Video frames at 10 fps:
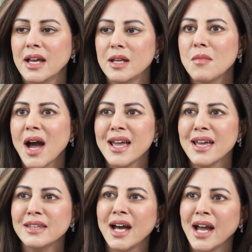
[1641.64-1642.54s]
In my
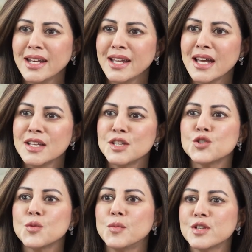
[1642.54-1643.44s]
head, the idea is
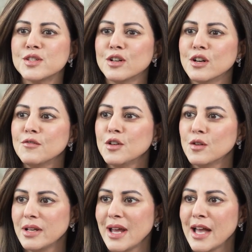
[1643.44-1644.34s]
to preserve
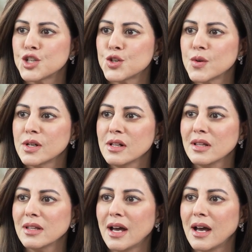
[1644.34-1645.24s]
your
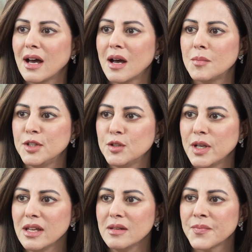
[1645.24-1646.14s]
natural beauty